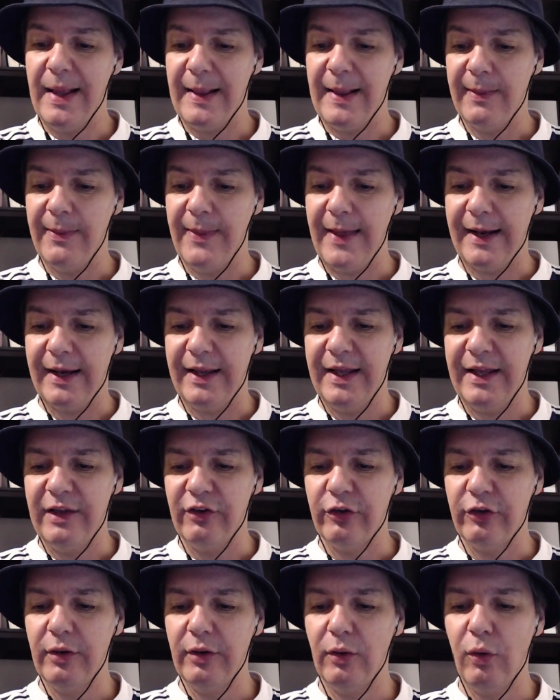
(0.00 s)
That
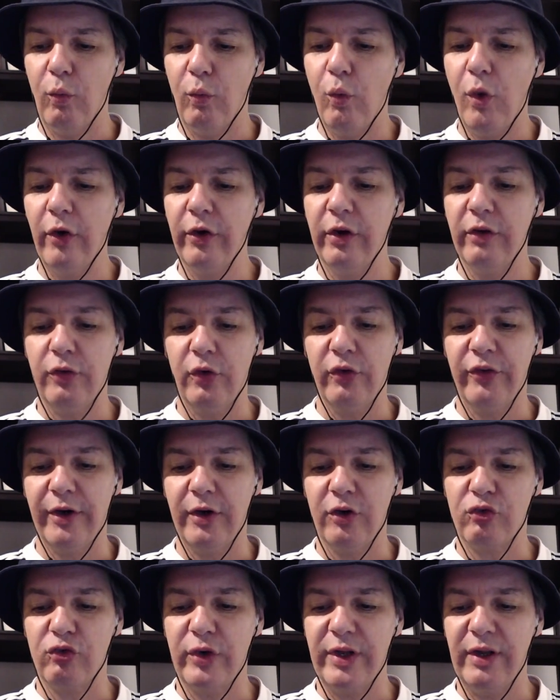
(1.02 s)
is wonderful
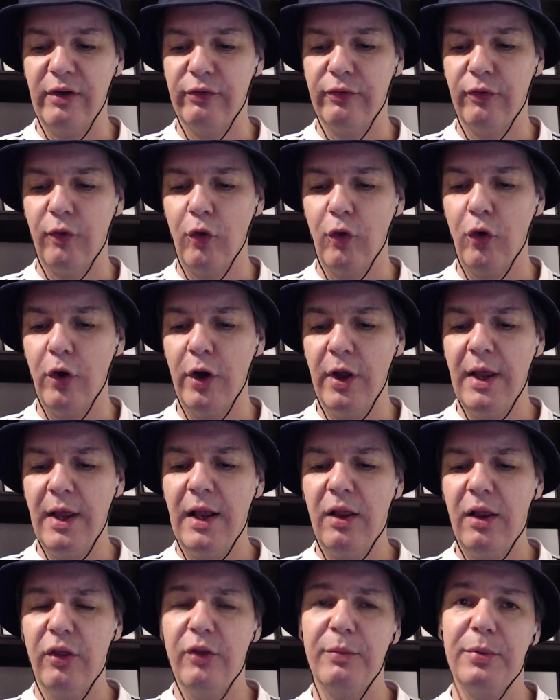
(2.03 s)
territory for
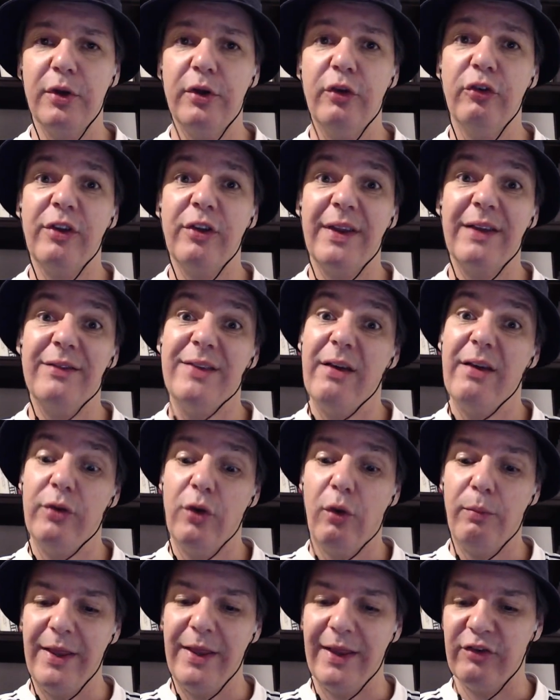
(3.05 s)
the Blues. They've not
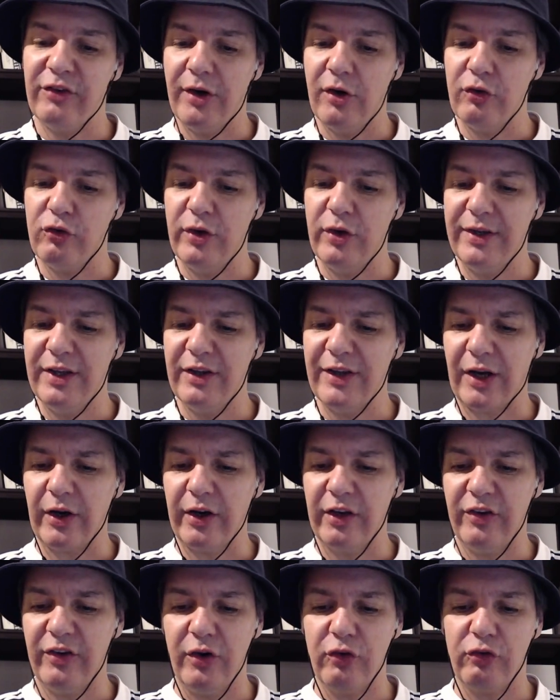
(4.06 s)
been in that territory, into that
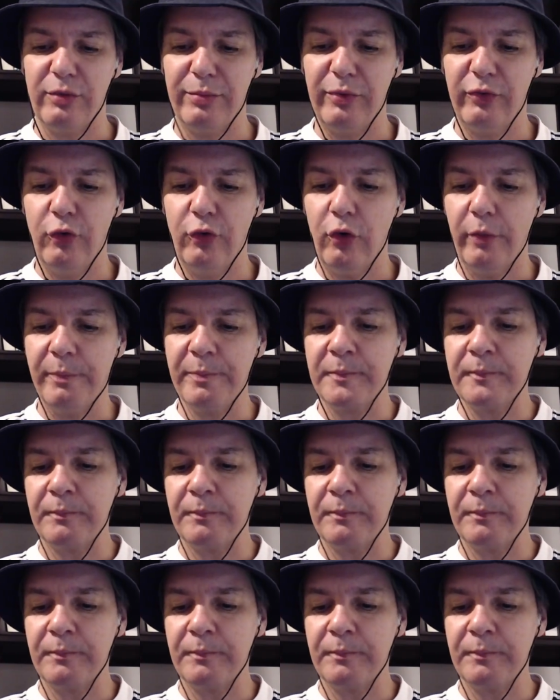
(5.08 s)
kind of territory before.